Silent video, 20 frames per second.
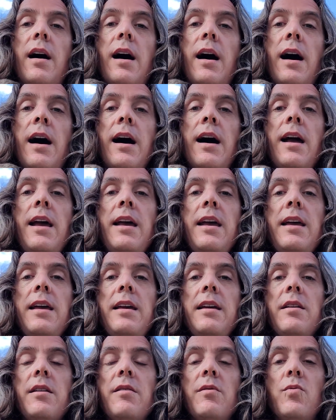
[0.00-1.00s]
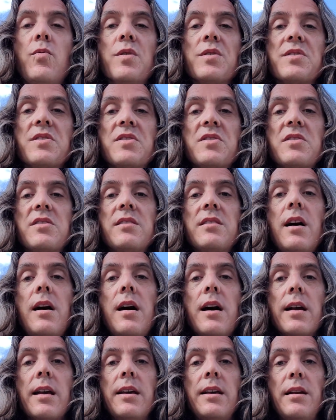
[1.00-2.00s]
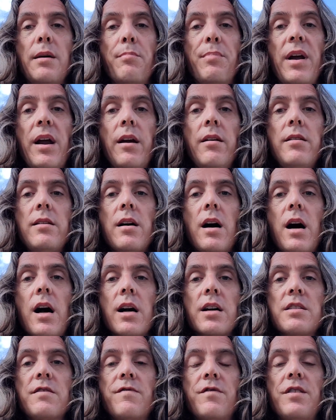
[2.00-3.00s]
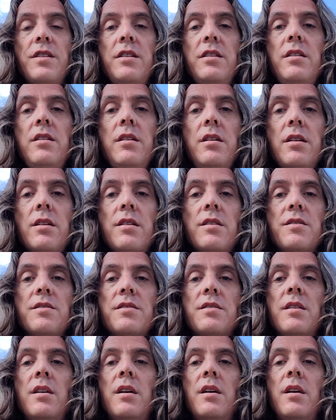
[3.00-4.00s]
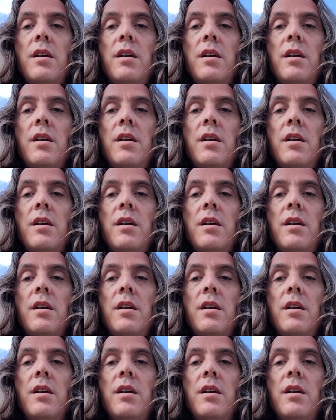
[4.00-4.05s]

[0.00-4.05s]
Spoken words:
I was stuck in a paradox for years